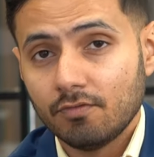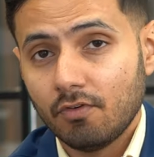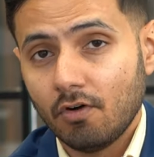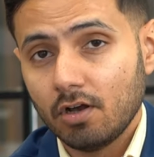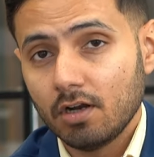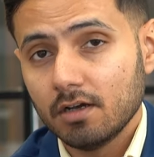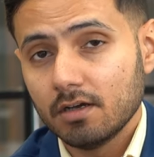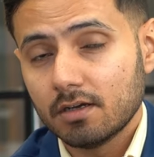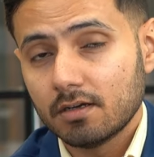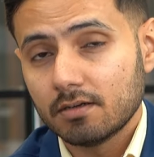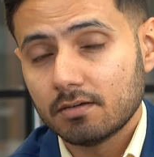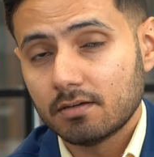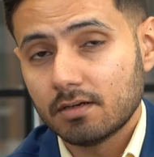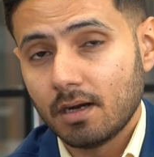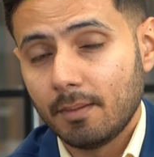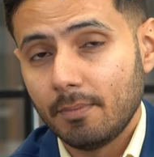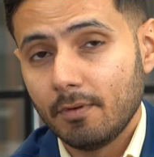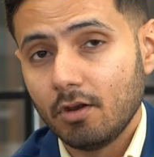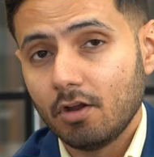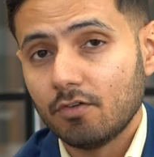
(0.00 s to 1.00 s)
for a
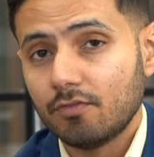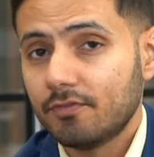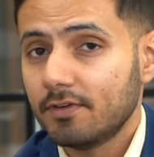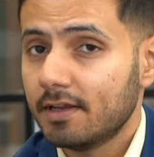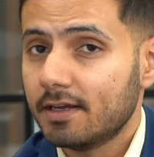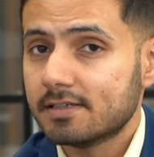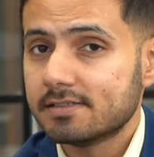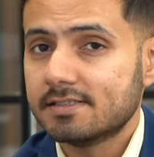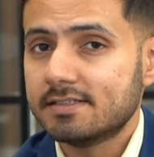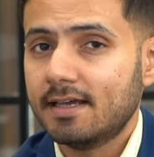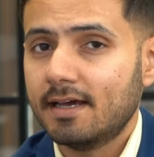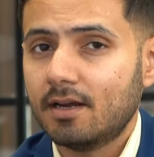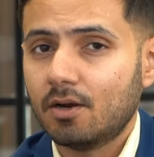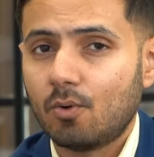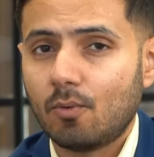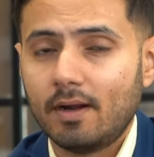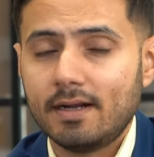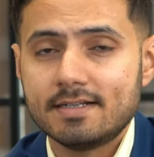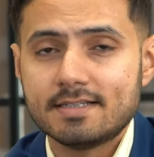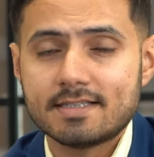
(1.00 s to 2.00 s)
couple of years they
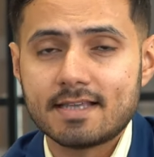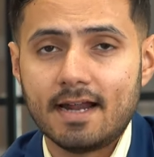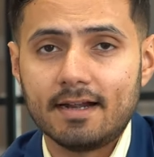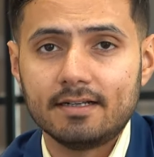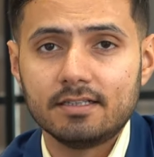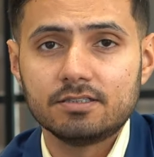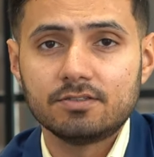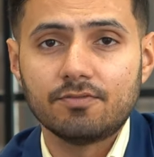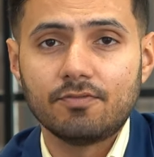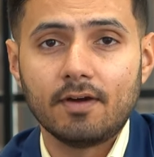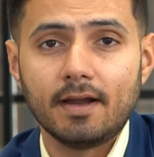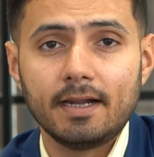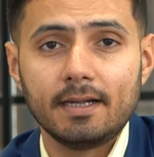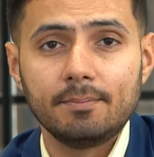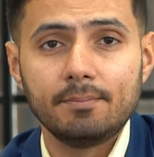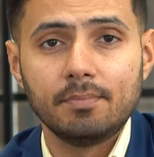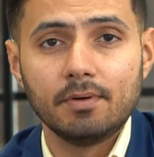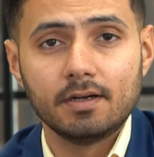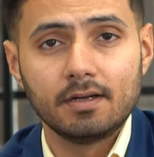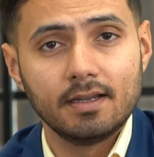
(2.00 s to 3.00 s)
are quite
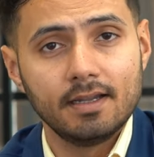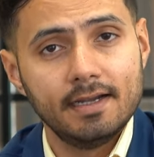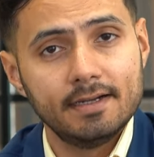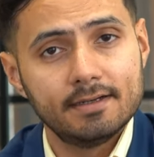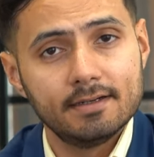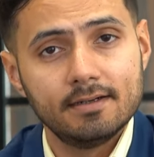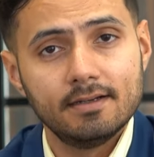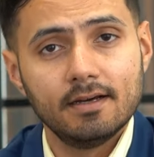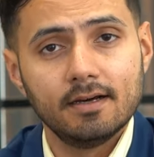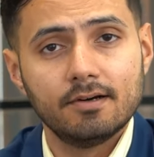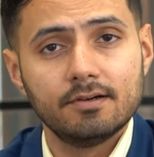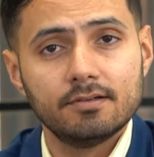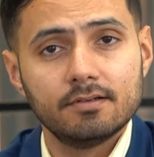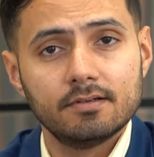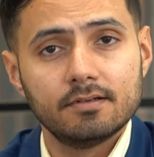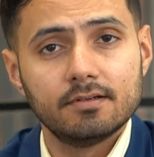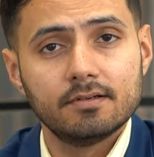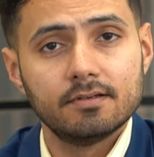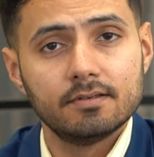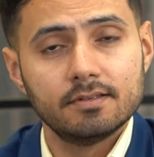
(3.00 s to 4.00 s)
satisfied, but later
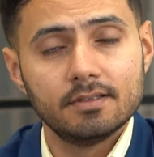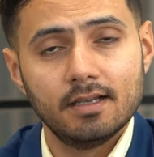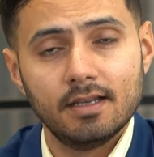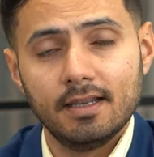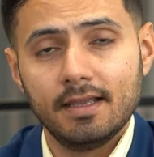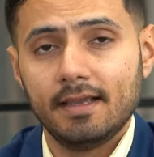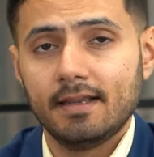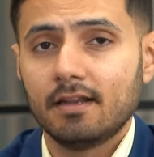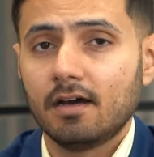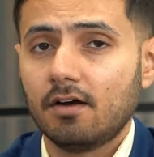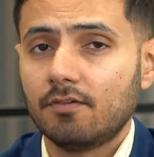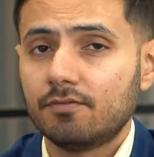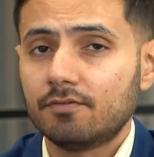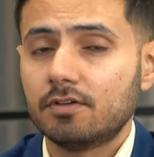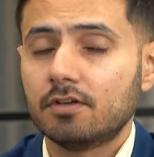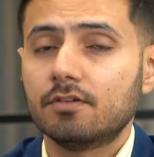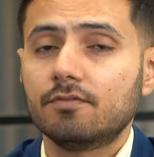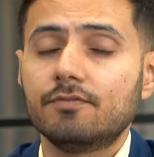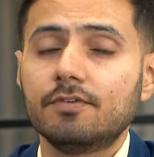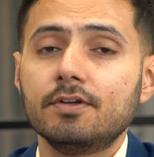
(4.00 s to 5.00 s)
down the lane,
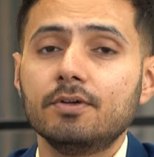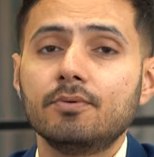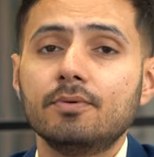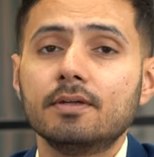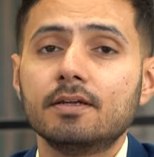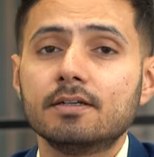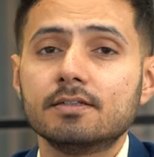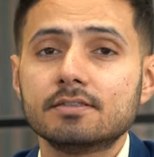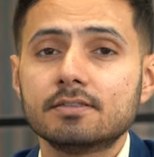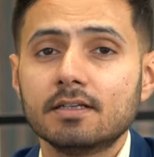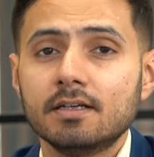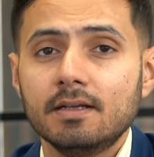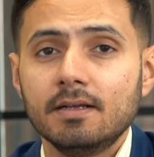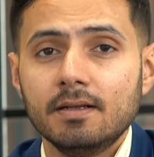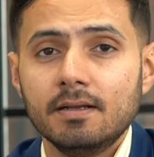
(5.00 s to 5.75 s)
after a few years,